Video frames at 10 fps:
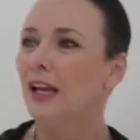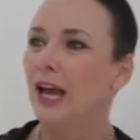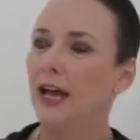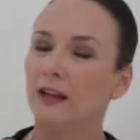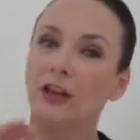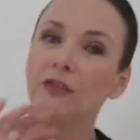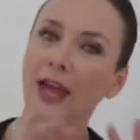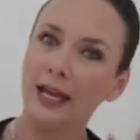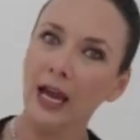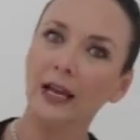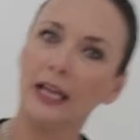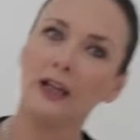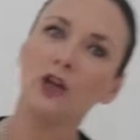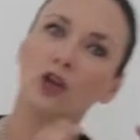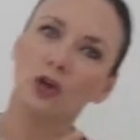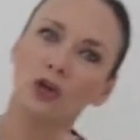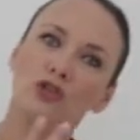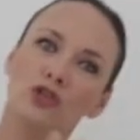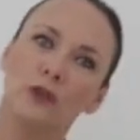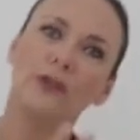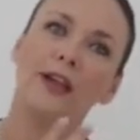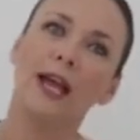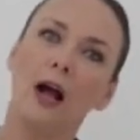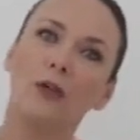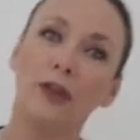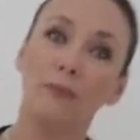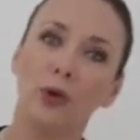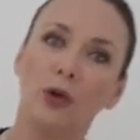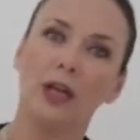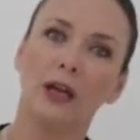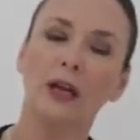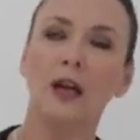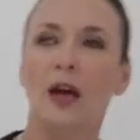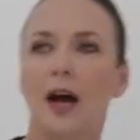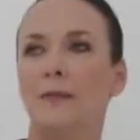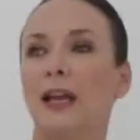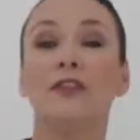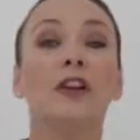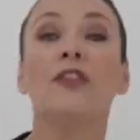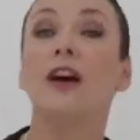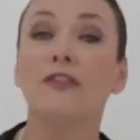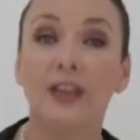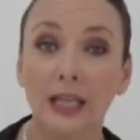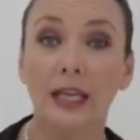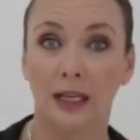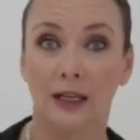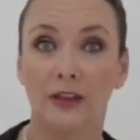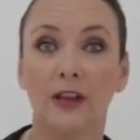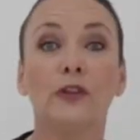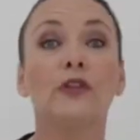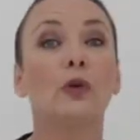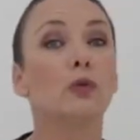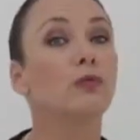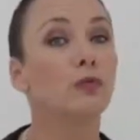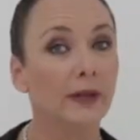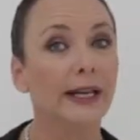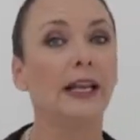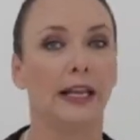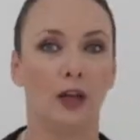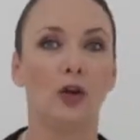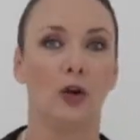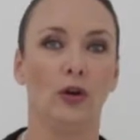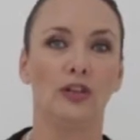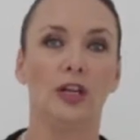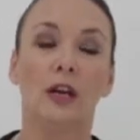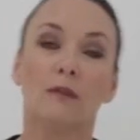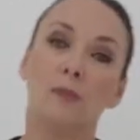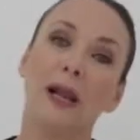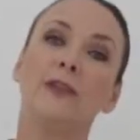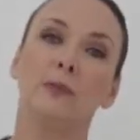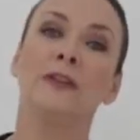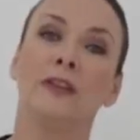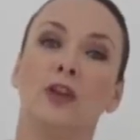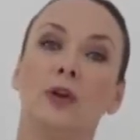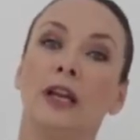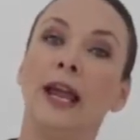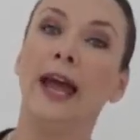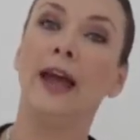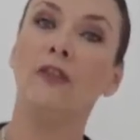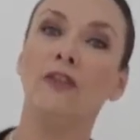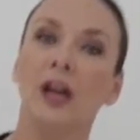And if they can't eat a good, juicy, healthy burger, even if they're vegan, there's still really good replacements that you can have.